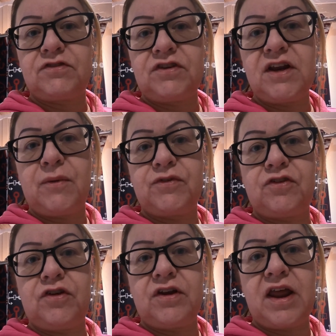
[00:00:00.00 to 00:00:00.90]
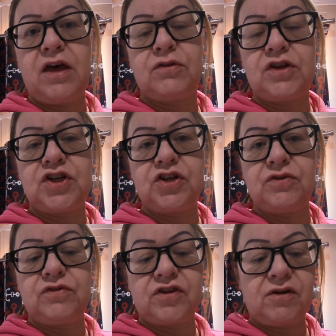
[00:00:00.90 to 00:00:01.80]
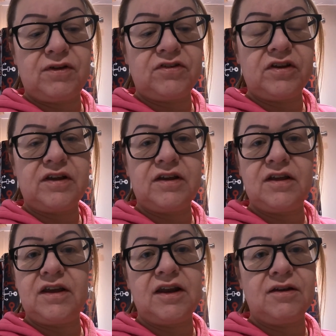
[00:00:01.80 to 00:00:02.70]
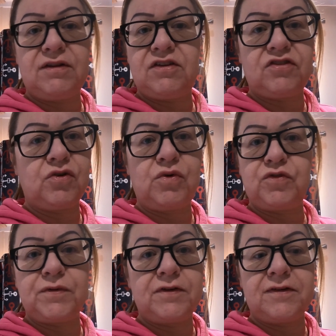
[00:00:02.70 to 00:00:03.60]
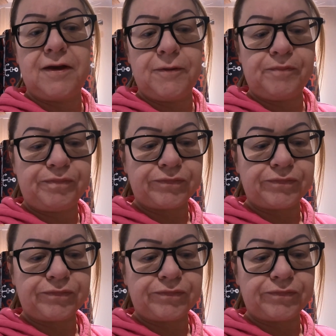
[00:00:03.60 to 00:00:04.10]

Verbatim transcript: you know certain health issues so he's you know it's always up and down